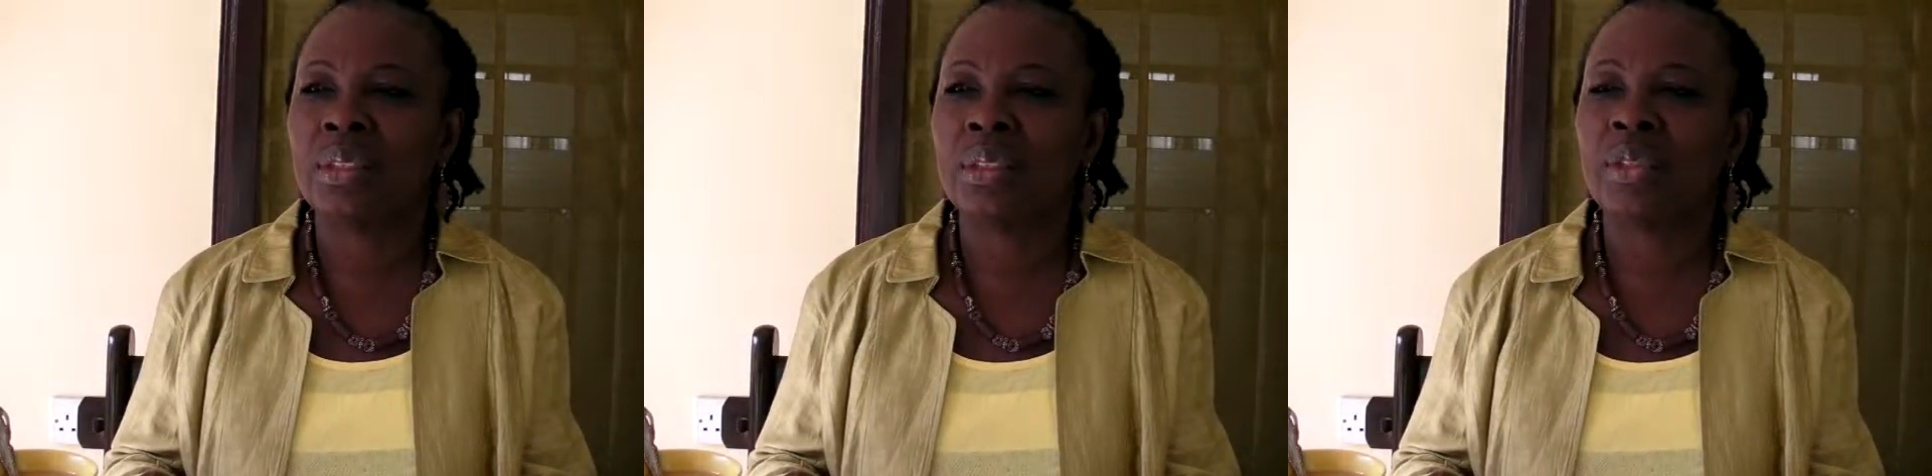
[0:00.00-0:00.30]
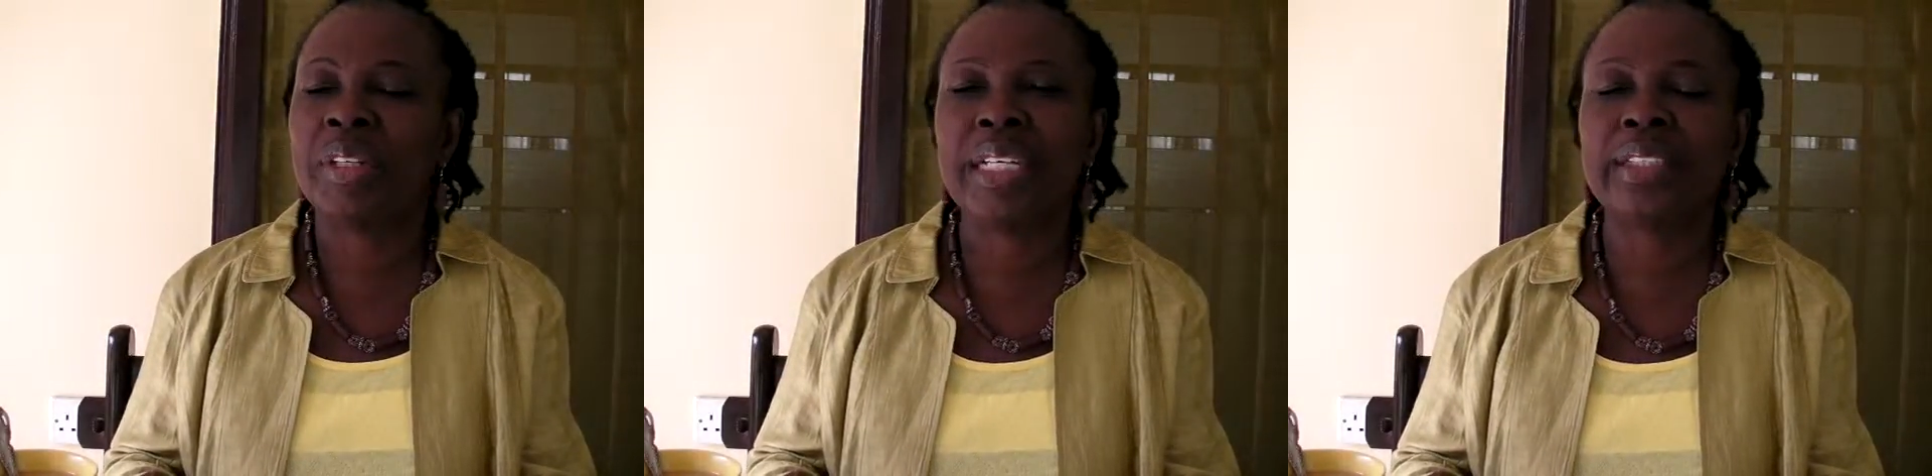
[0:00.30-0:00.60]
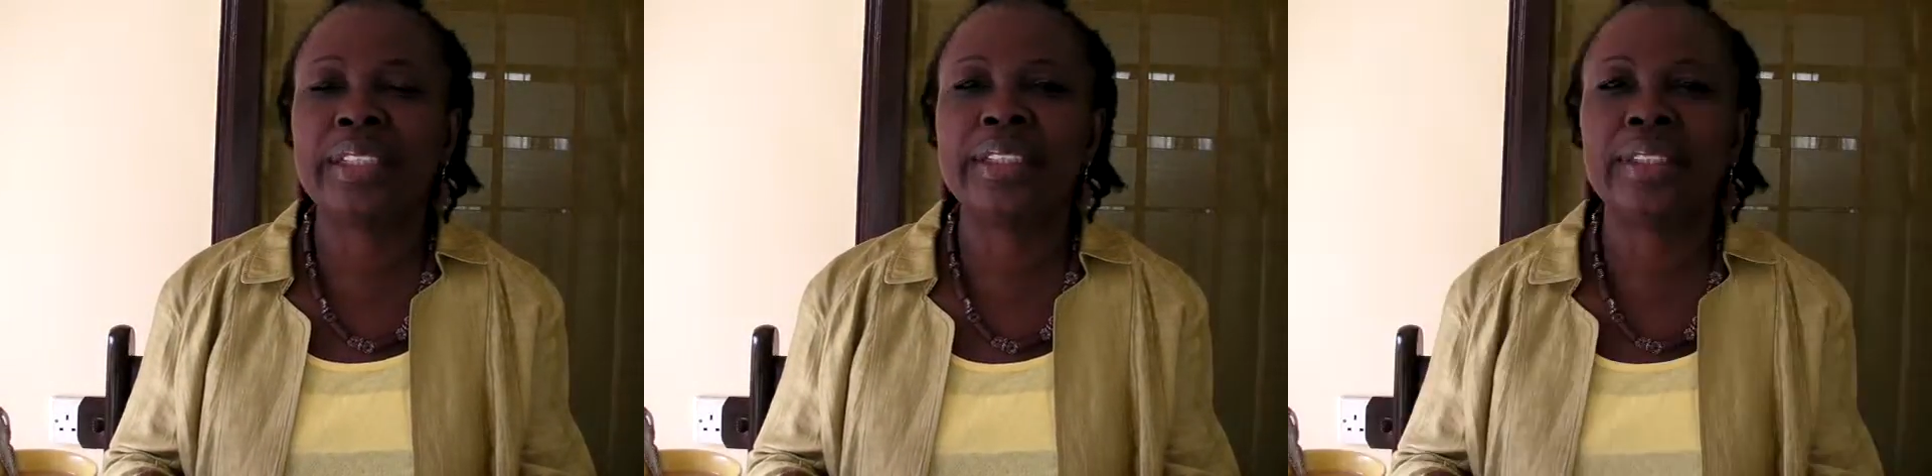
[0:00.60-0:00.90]

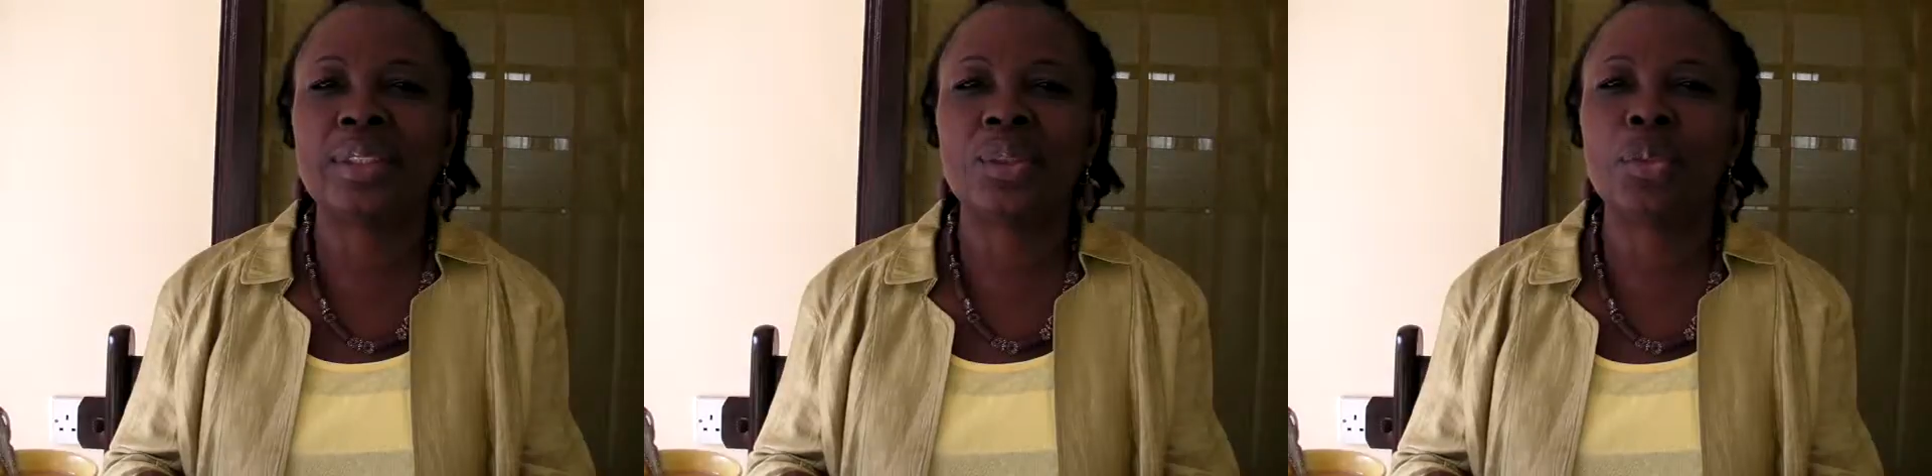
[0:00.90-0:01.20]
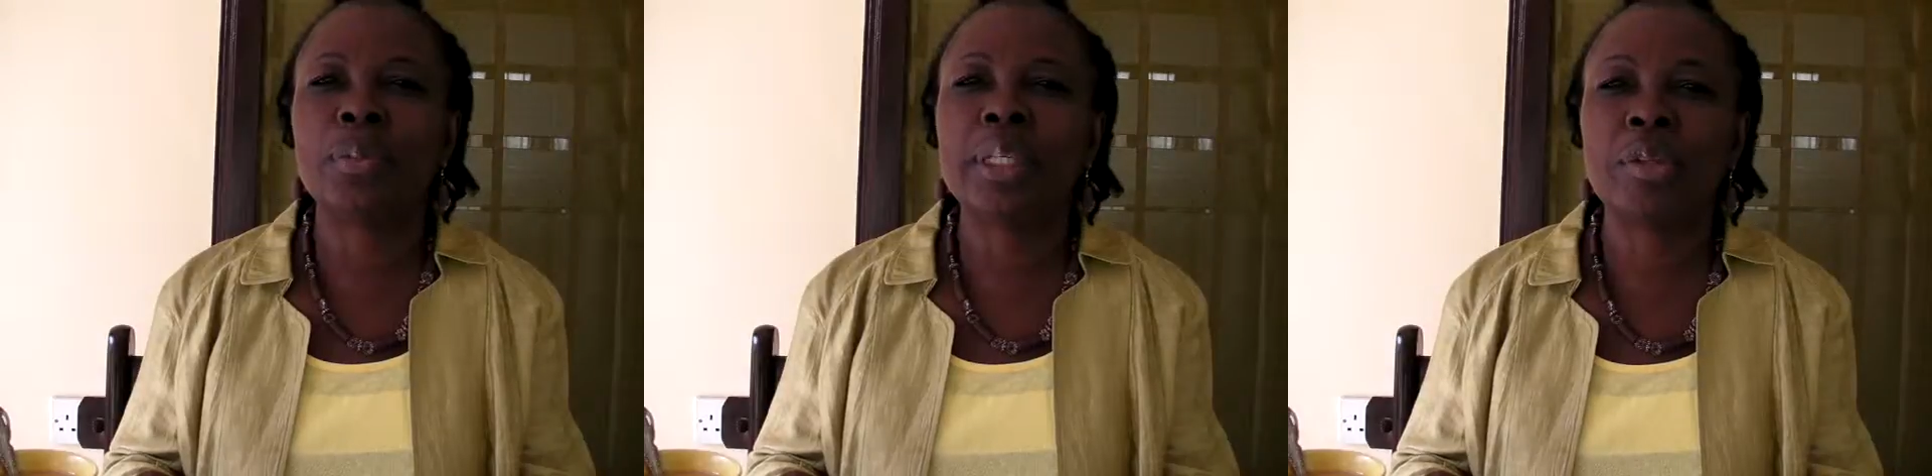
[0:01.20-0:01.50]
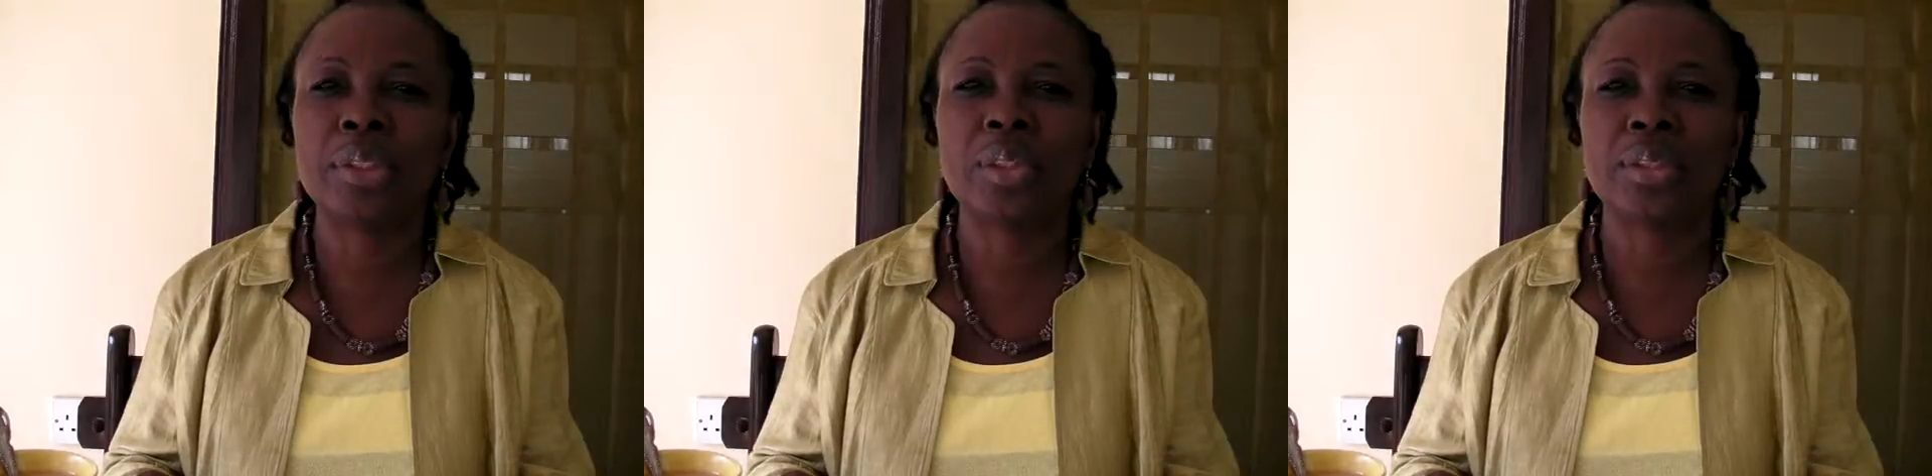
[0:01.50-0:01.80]
religion is
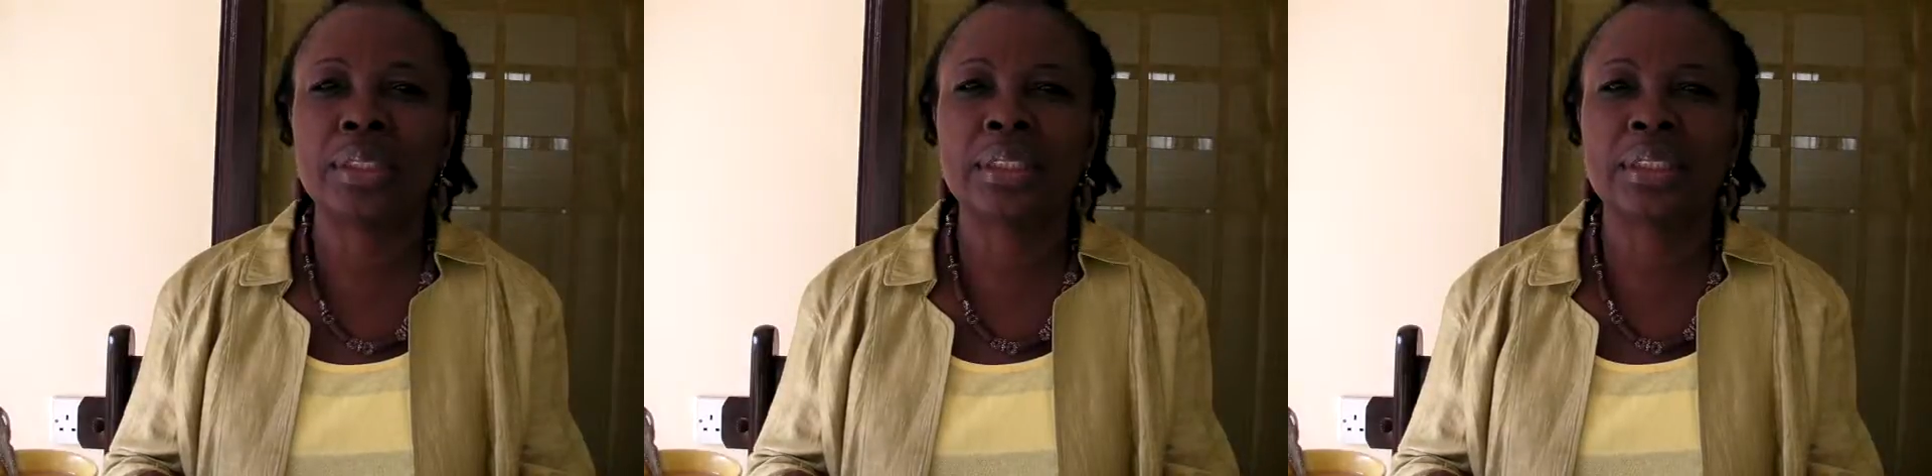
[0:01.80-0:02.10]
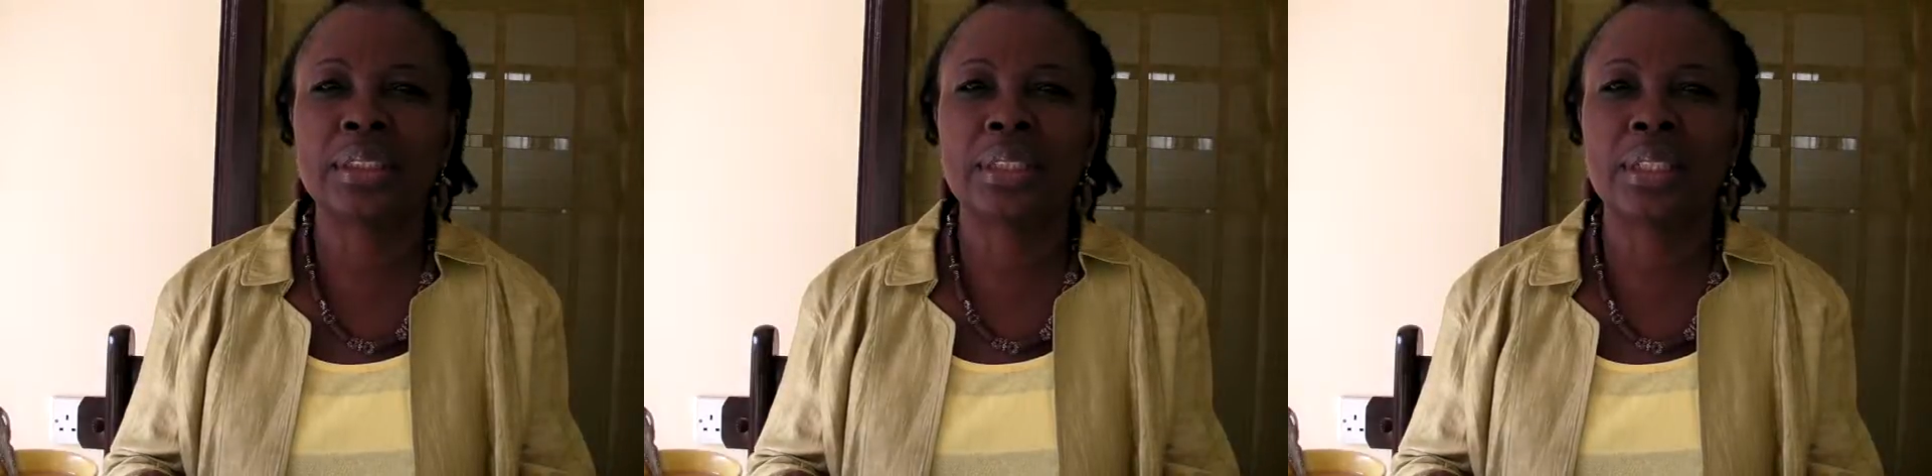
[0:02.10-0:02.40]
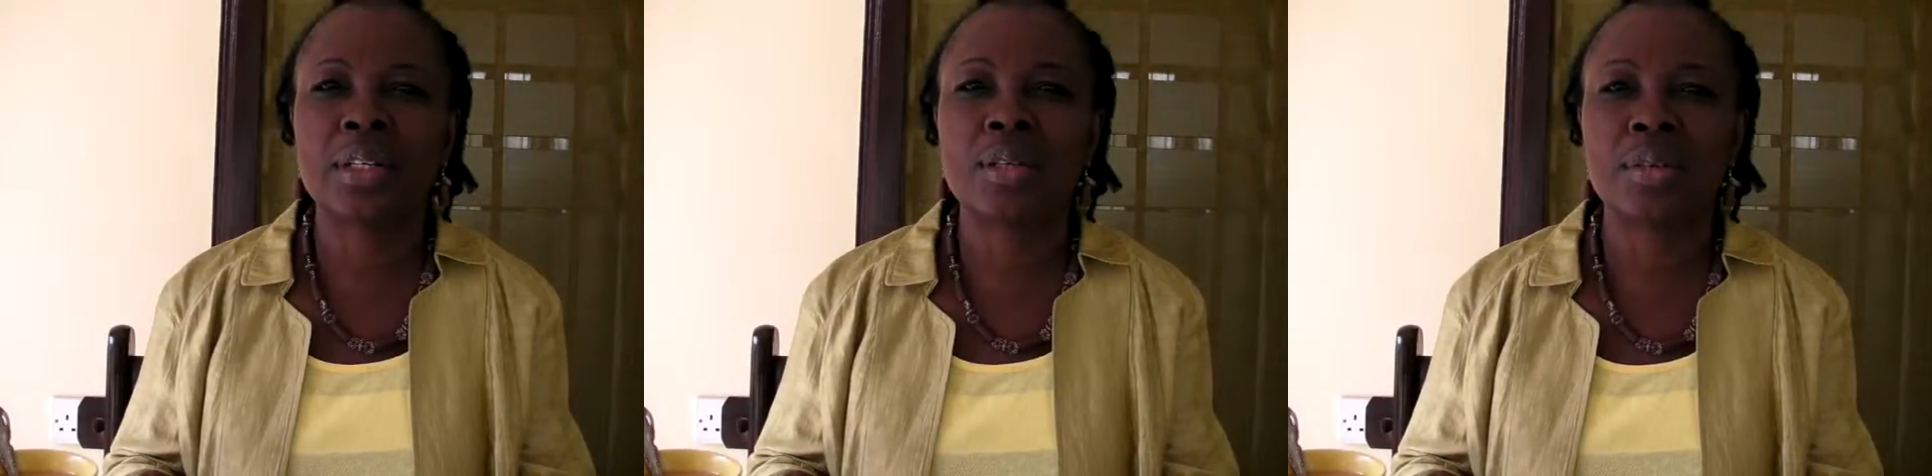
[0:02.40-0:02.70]
ubiquitous
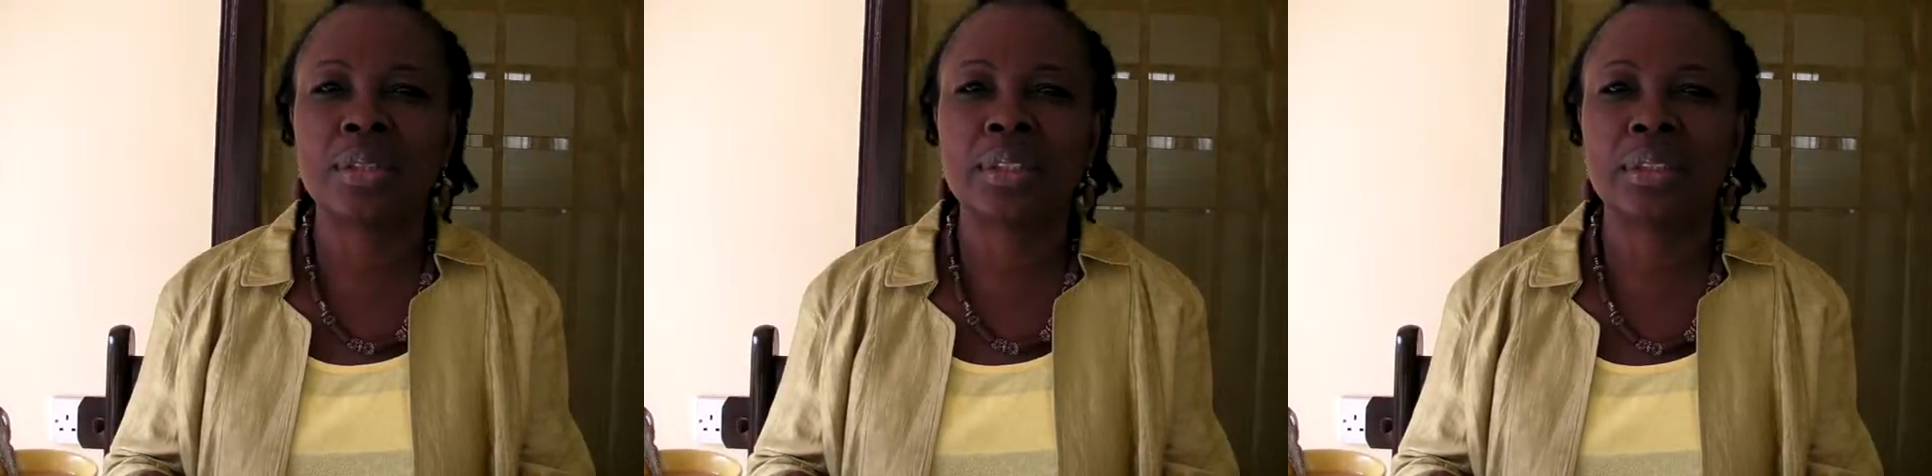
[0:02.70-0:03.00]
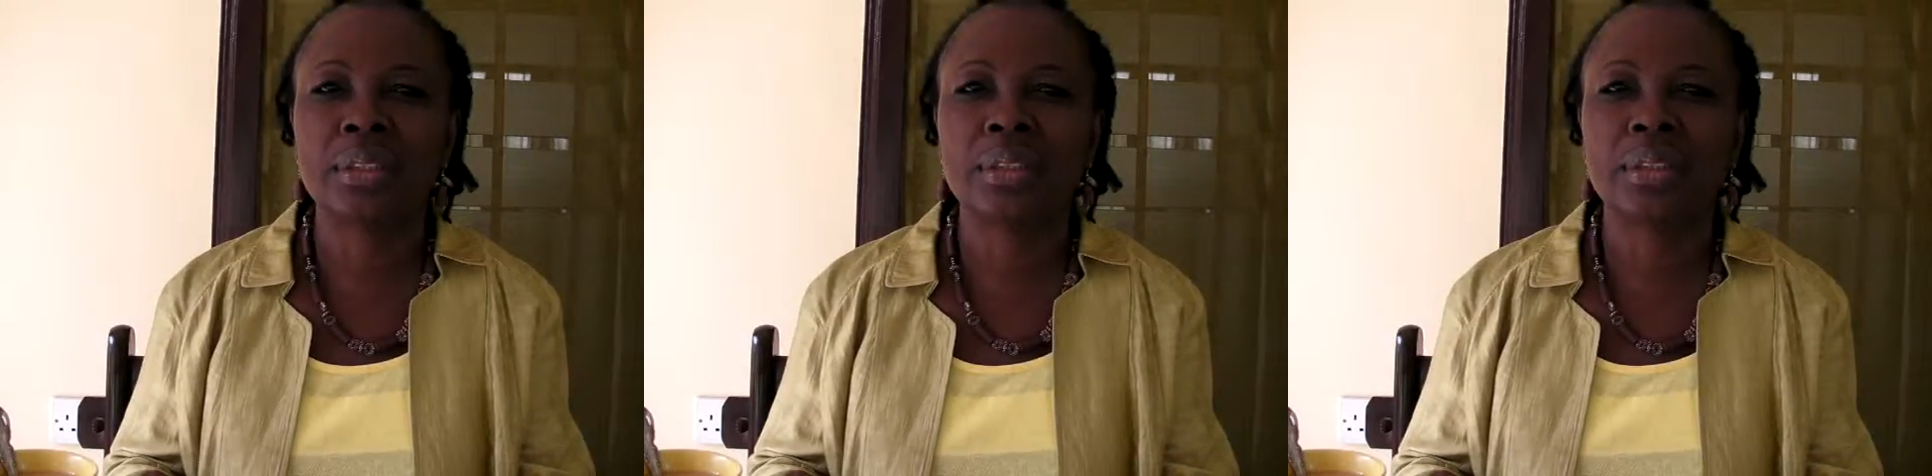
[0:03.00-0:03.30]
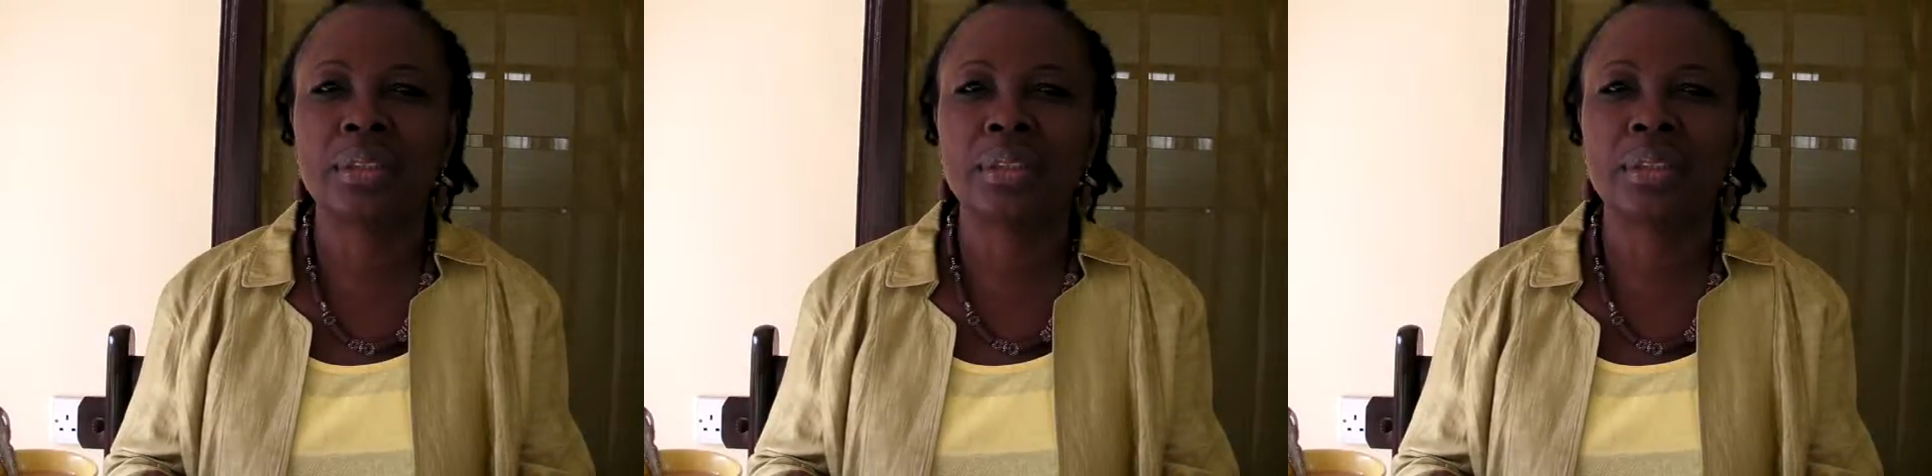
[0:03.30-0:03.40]
across